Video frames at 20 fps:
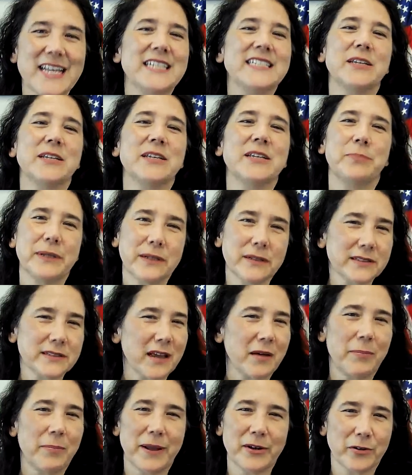to build
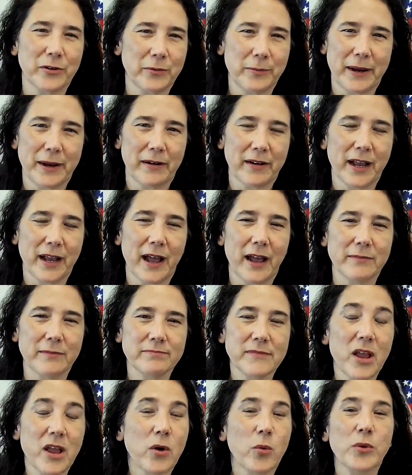a better America
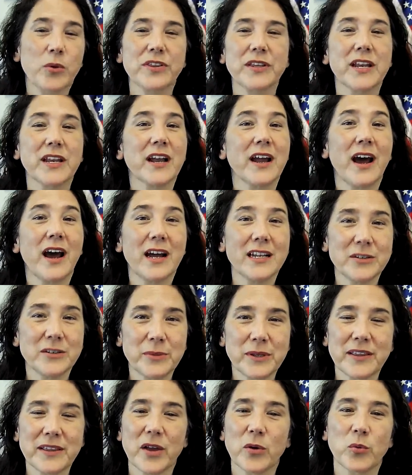with an
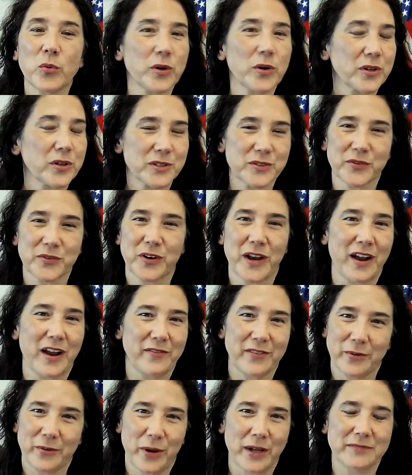economy that works for
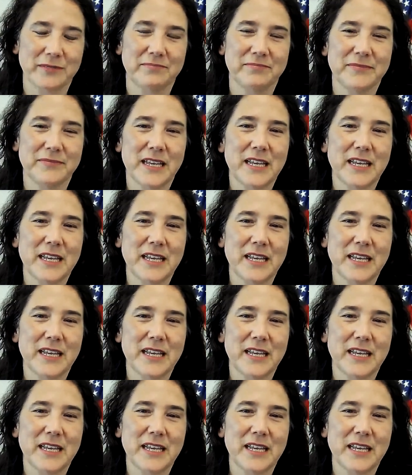everyone.